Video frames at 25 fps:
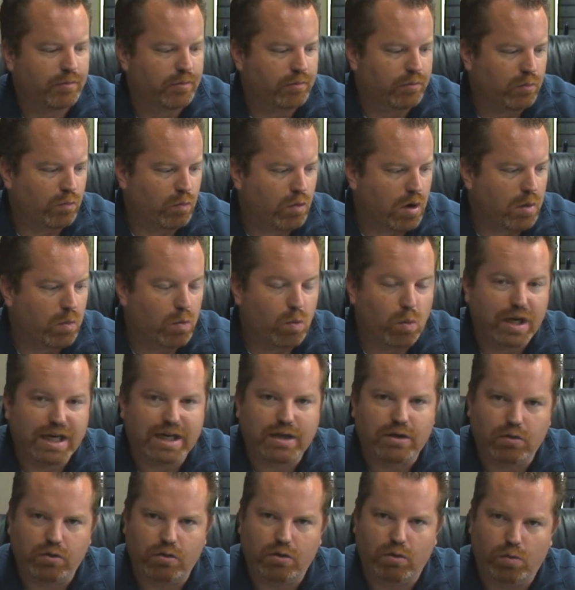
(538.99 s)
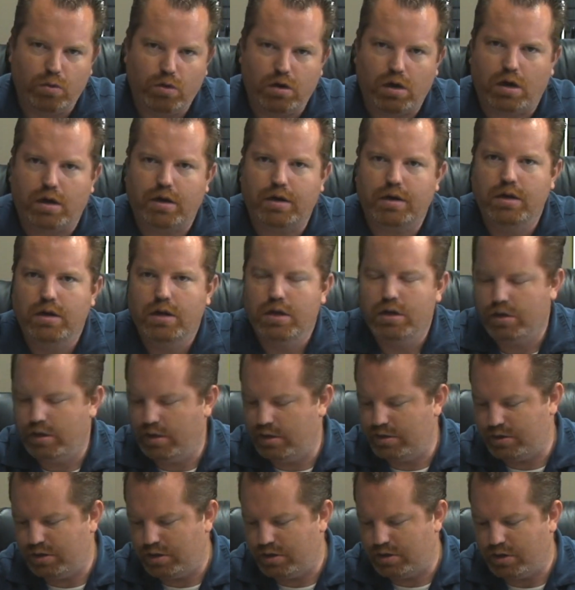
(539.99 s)
when we do the work.
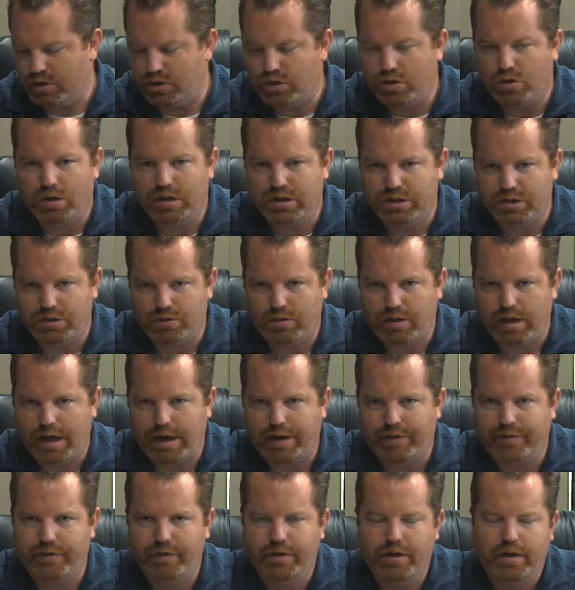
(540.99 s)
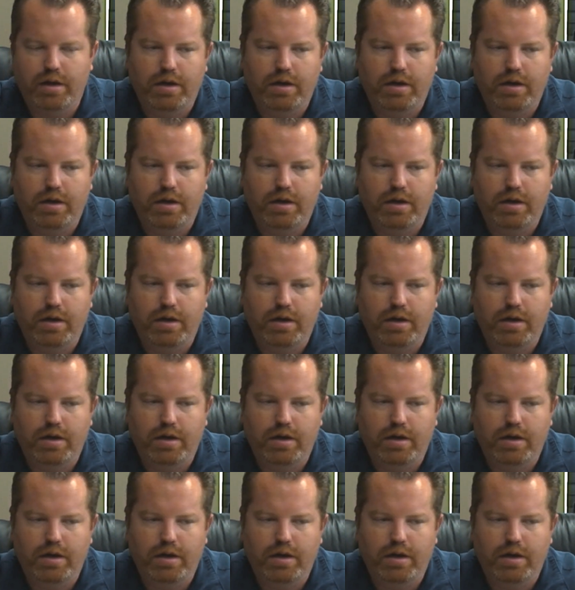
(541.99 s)
It's just a choice you have.